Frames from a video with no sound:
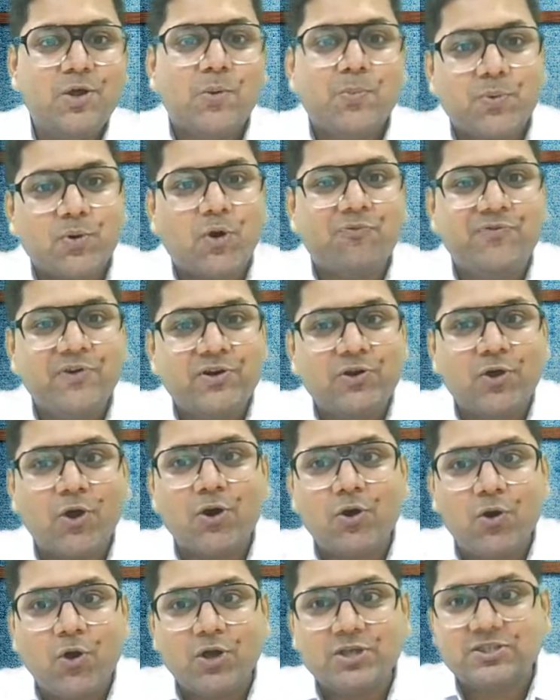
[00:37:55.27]
Profit
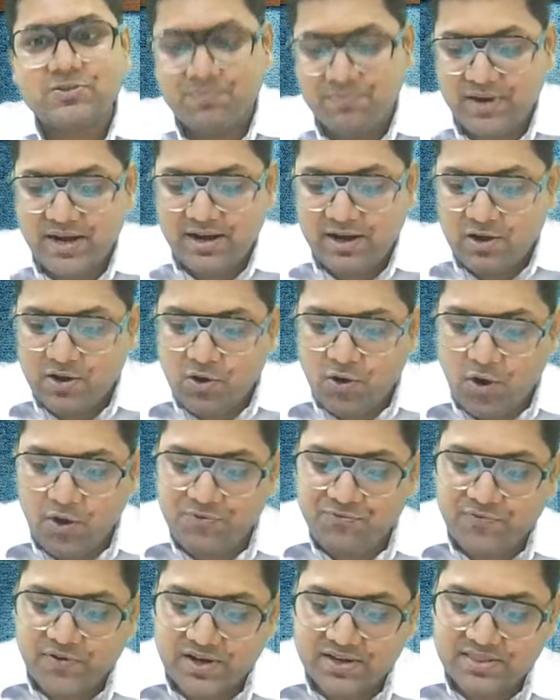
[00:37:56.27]
or loss made
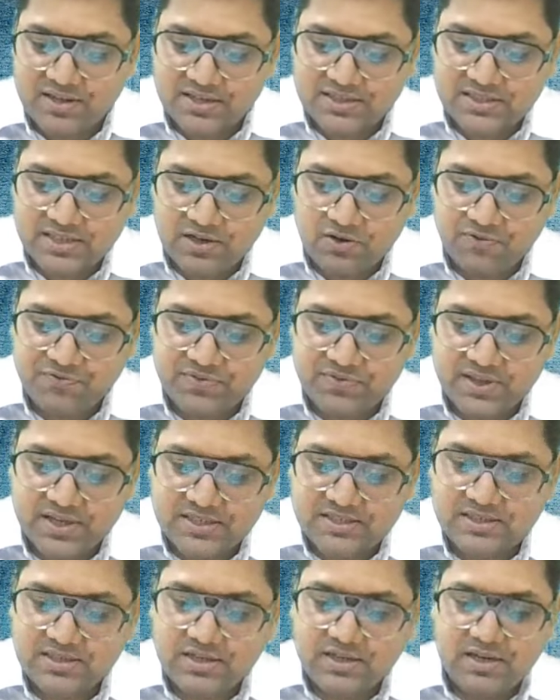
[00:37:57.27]
on further sale of
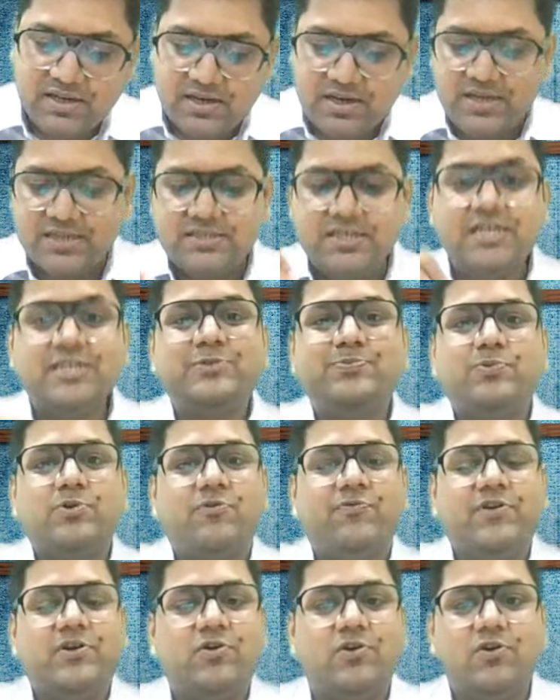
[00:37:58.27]
this is his
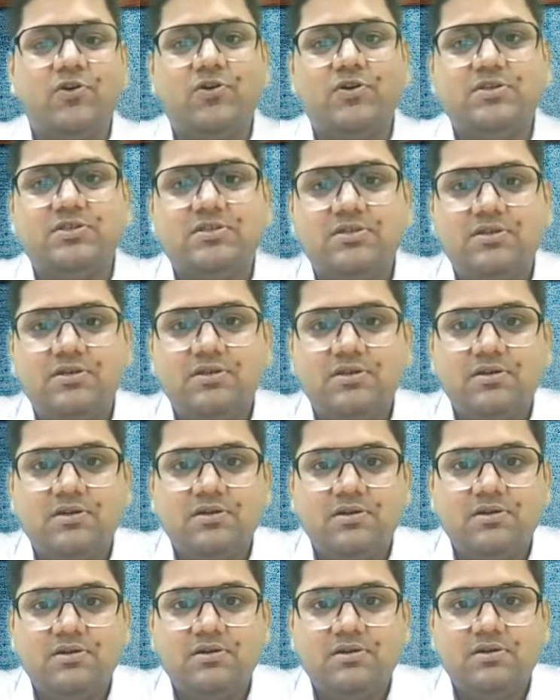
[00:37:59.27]
profit or loss.
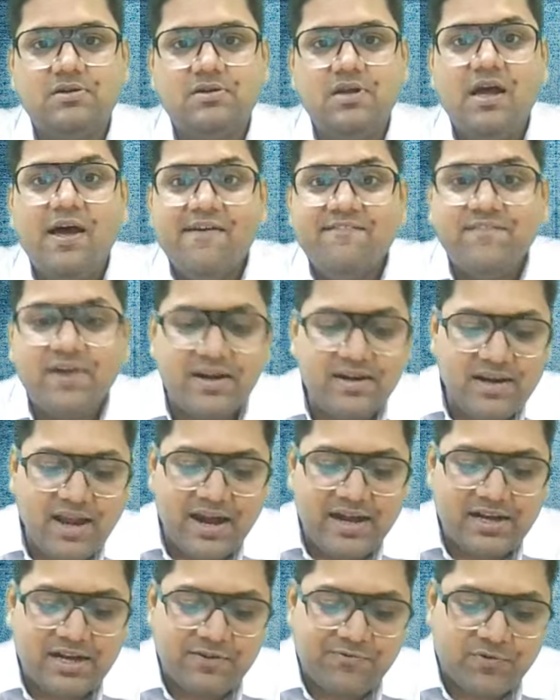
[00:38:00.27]

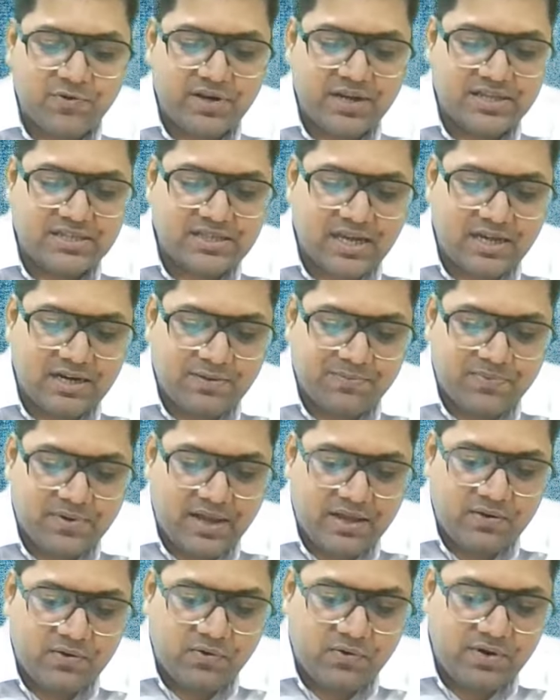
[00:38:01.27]
194H can
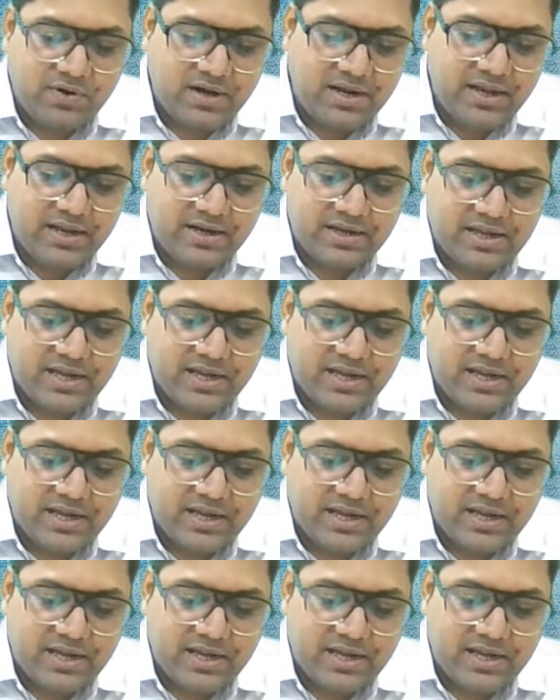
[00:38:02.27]
apply only in